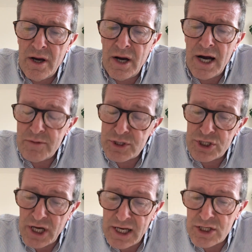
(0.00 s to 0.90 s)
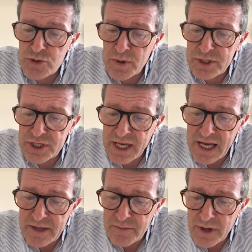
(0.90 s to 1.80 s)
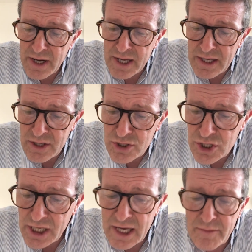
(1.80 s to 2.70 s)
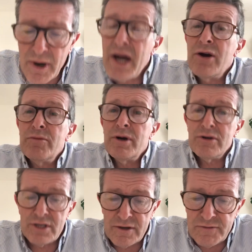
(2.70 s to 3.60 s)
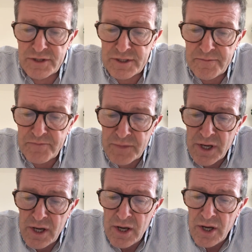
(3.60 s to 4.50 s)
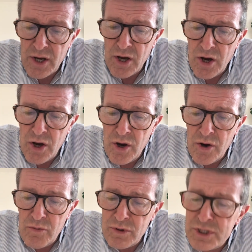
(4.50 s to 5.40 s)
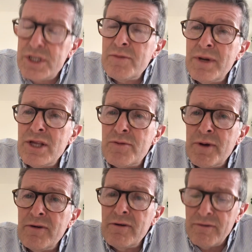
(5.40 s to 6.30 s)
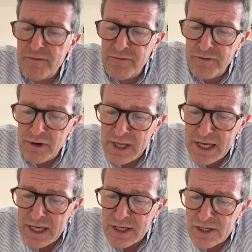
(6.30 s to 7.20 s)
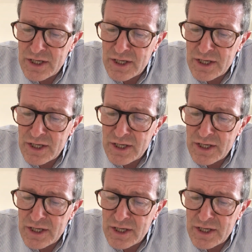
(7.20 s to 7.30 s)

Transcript: I was challenged once again by checking my own motives. What does it mean to be fully